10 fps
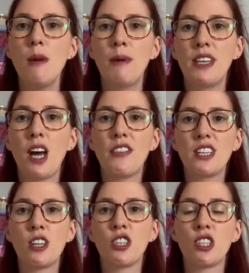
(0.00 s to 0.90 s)
but the
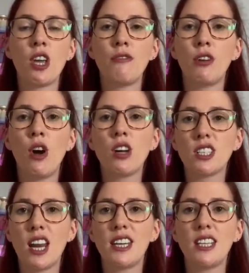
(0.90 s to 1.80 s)
others are just overlocked
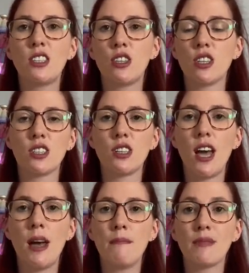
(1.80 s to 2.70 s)
and I need to just
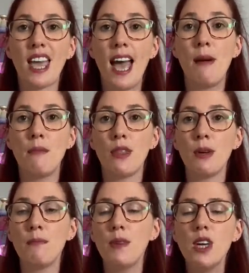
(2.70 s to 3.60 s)
hem
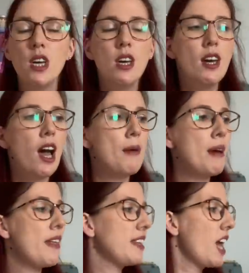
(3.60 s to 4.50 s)
them. And
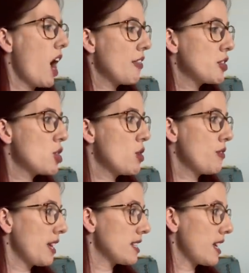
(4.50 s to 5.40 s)
then the other two
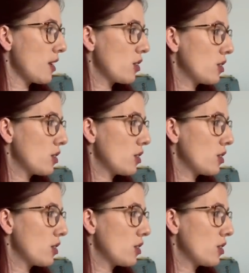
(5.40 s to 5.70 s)
things that